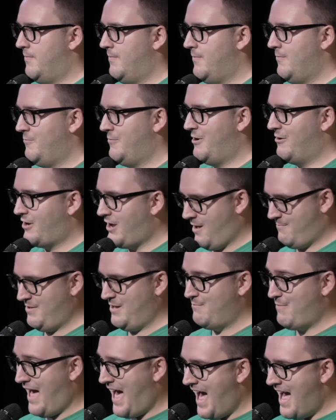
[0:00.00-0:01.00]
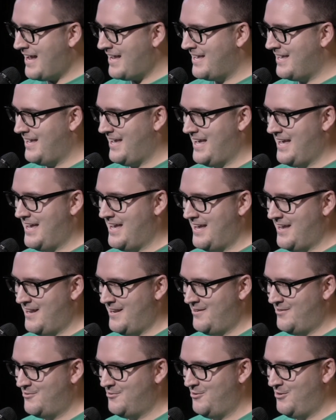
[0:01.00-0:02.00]
We were coming back,
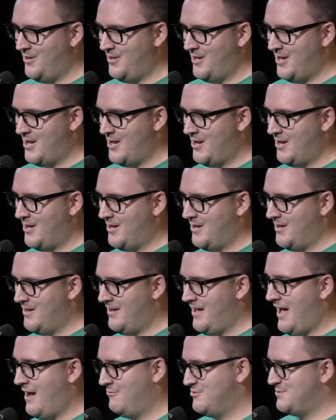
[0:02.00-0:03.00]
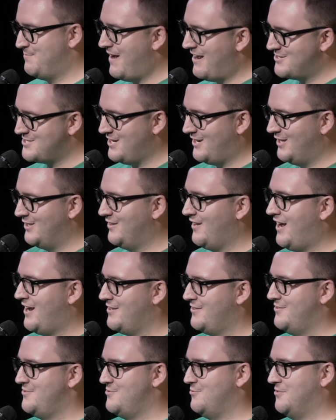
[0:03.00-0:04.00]
and I was about to unlock
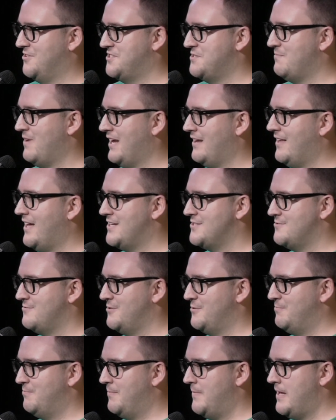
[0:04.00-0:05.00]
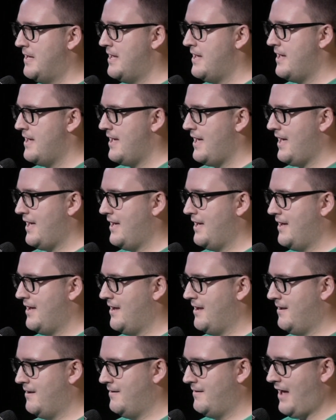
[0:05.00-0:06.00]
the door to my classroom.
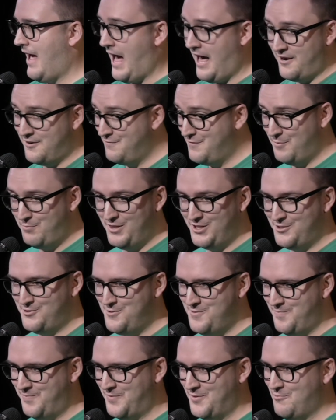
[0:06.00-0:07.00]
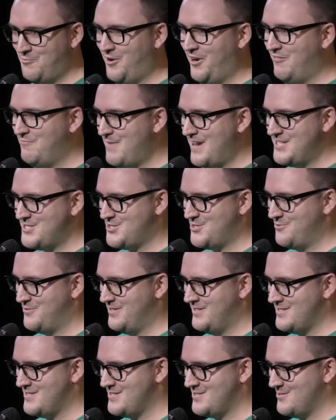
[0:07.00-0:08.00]
And out of the blue, one of my
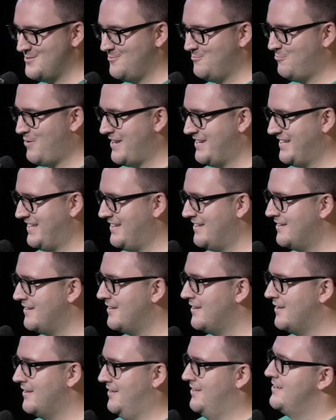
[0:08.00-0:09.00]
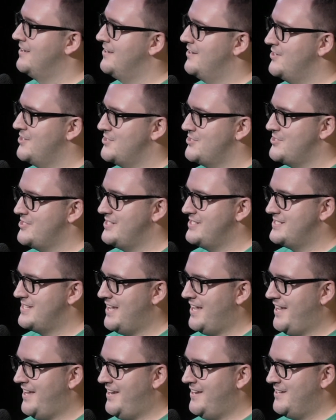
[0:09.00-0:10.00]
students, Wendy, she
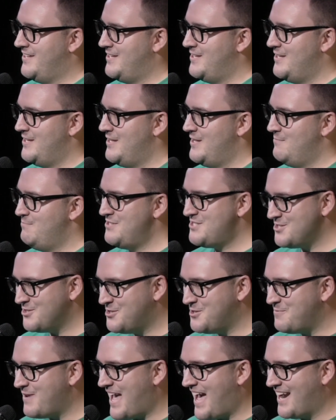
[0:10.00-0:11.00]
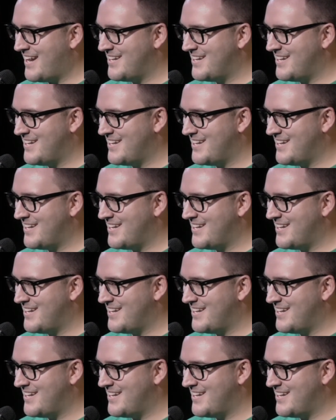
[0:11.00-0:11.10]
said, "Mr. Kubiak,